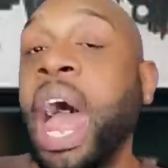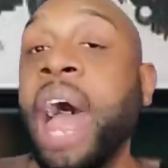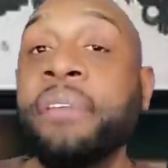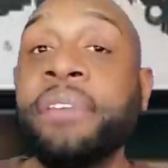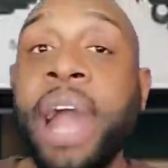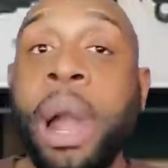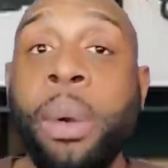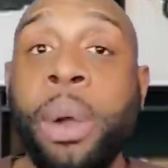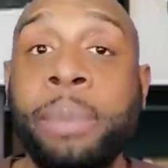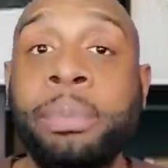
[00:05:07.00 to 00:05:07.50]

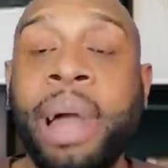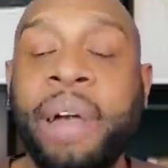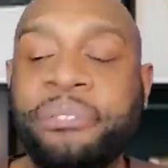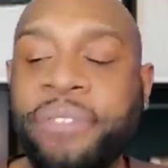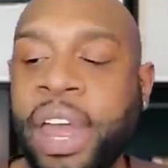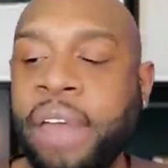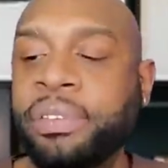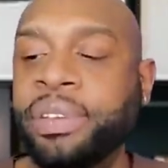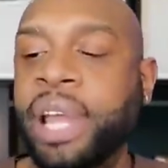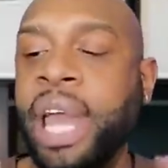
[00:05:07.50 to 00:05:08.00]
I've got one of
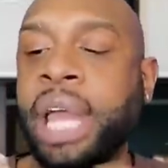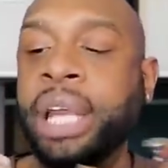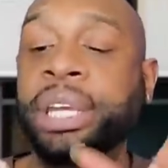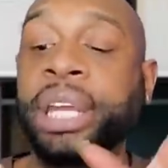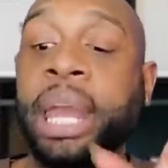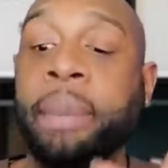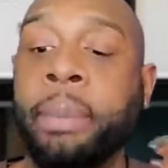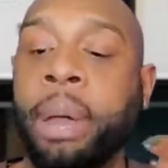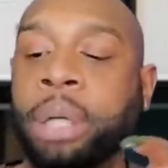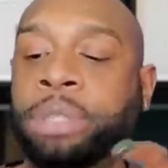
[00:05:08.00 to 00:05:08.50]
my favorite
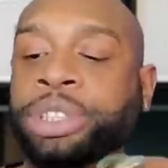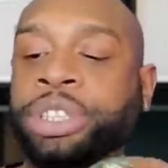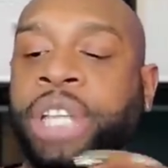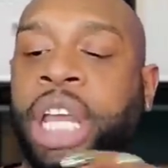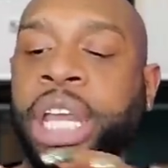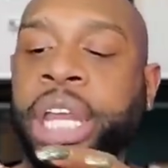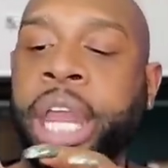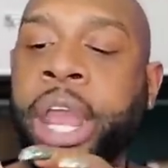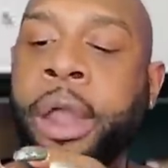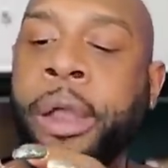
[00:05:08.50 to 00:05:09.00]
kind of neck
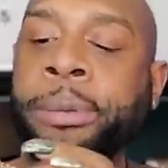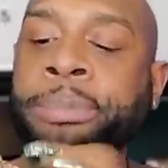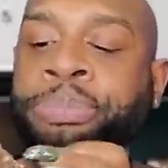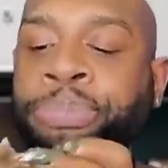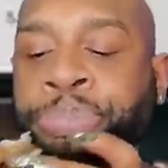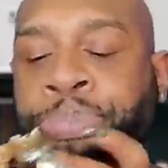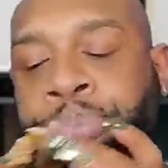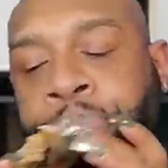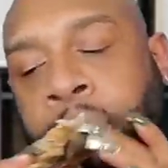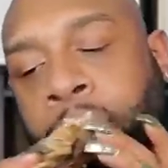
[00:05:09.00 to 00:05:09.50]
bones in here.
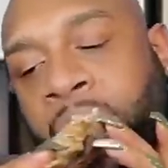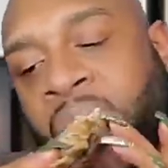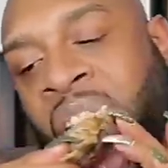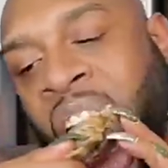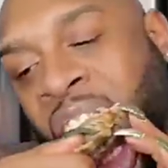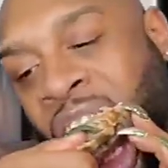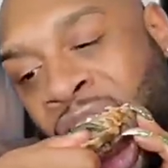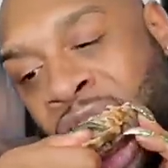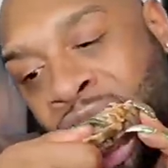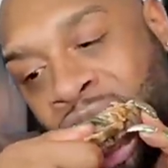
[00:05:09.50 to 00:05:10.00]

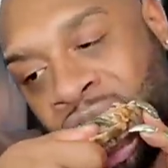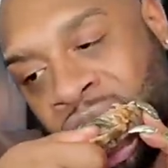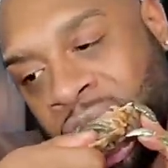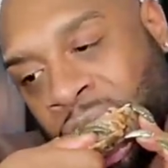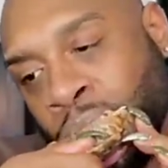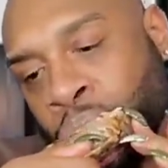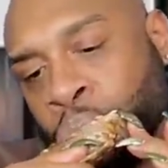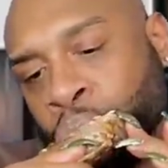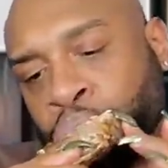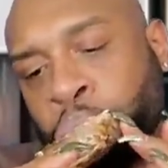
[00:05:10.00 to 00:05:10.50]
Mm
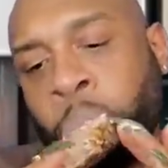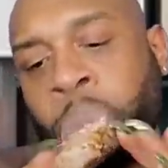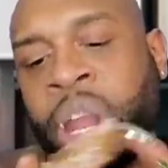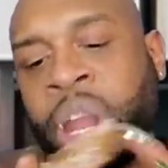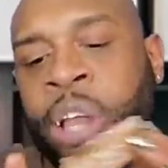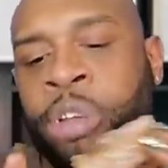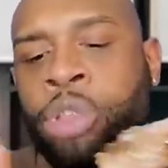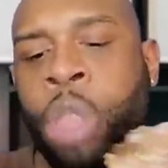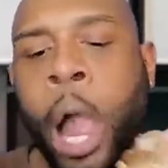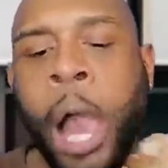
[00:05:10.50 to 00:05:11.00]

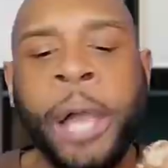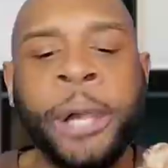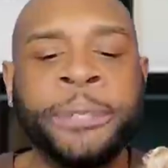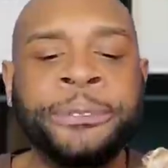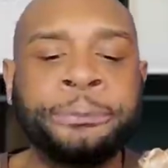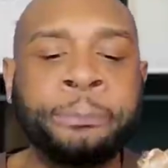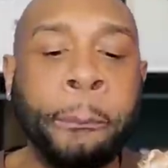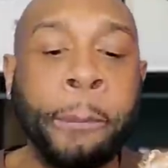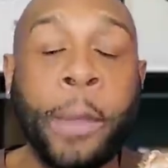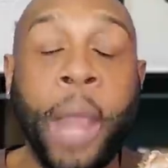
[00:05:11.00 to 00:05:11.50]

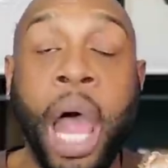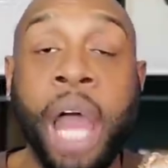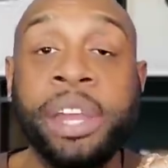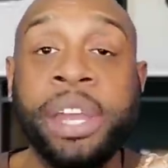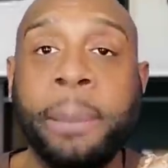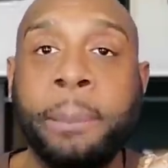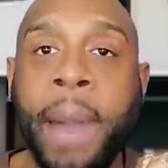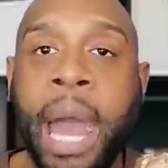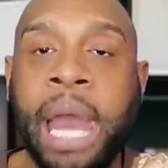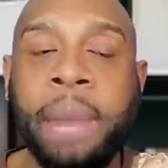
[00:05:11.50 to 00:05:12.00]

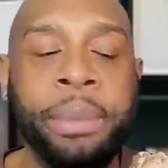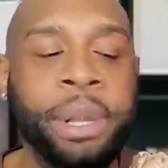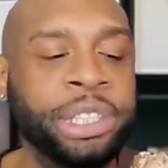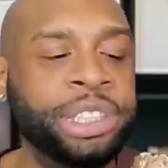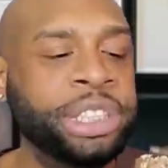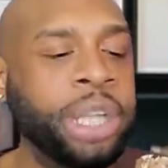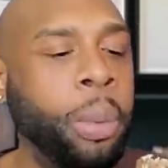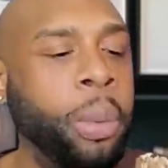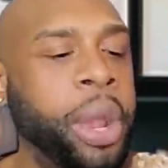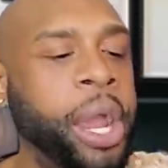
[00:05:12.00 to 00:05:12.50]
on the bottom
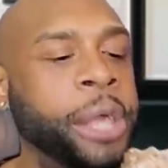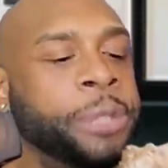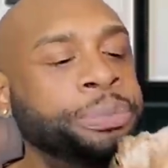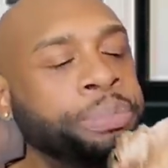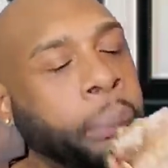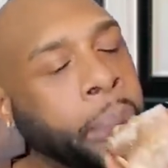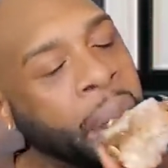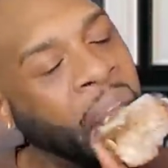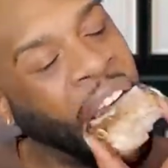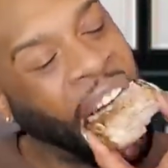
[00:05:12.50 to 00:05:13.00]
here
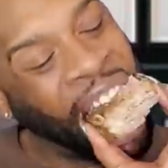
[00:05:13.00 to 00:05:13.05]
somewhere.